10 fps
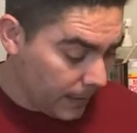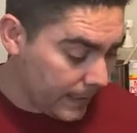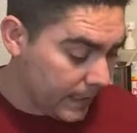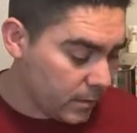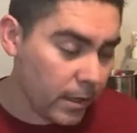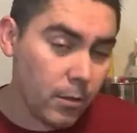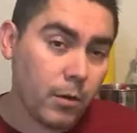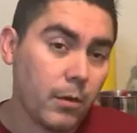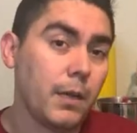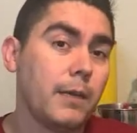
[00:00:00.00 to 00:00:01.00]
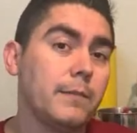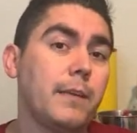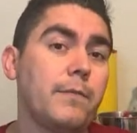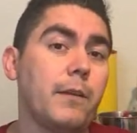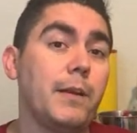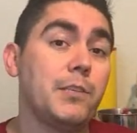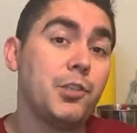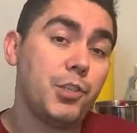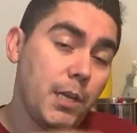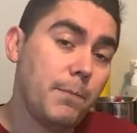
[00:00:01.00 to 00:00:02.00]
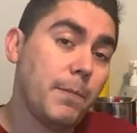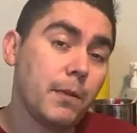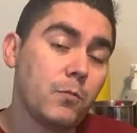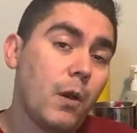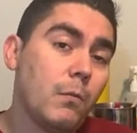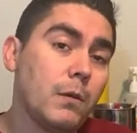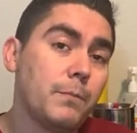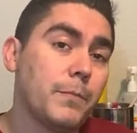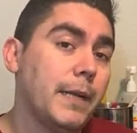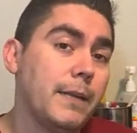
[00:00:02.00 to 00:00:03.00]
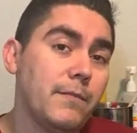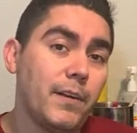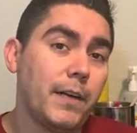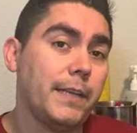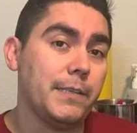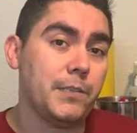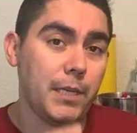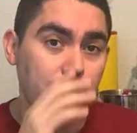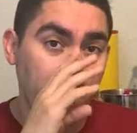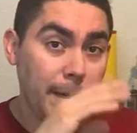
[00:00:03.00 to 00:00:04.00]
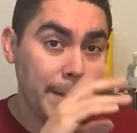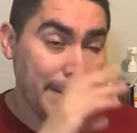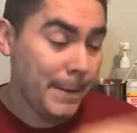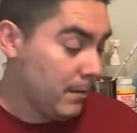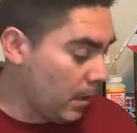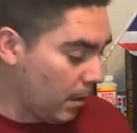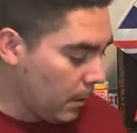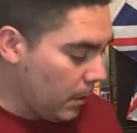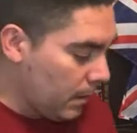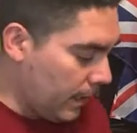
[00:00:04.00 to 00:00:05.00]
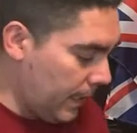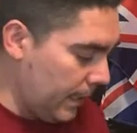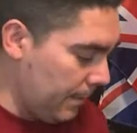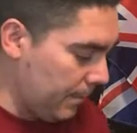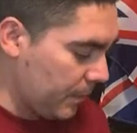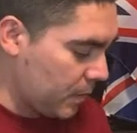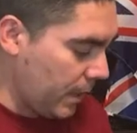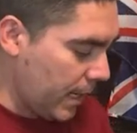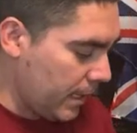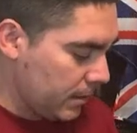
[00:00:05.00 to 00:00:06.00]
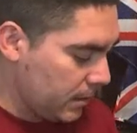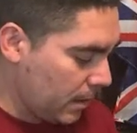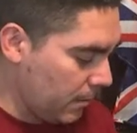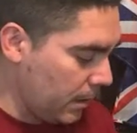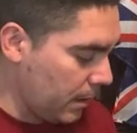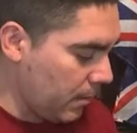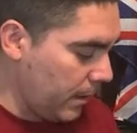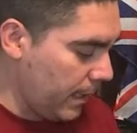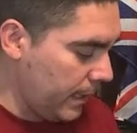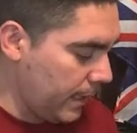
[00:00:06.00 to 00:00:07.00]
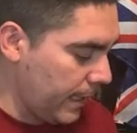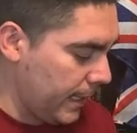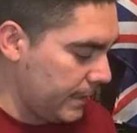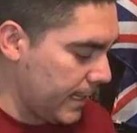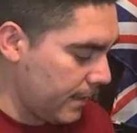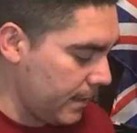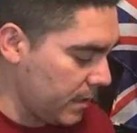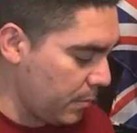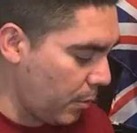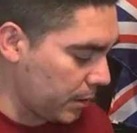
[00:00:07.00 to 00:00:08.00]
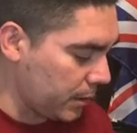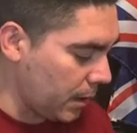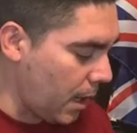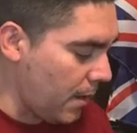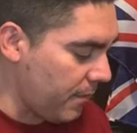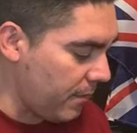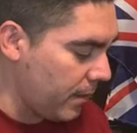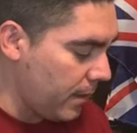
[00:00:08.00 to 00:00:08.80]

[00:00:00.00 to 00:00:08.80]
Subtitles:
I did try to look online and see if they're as cheap as Walmart, but I didn't find any as cheap. Okay, so yeah, so I'm gonna go ahead and take this portion off.